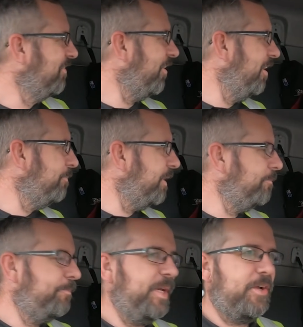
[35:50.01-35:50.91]
Sorry, a
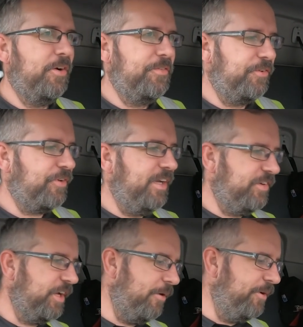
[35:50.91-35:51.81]
bit of
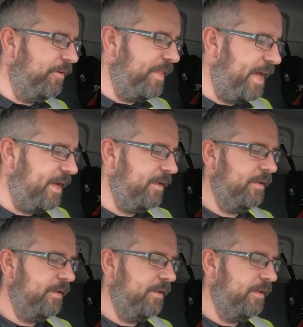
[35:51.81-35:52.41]
concentration going on there.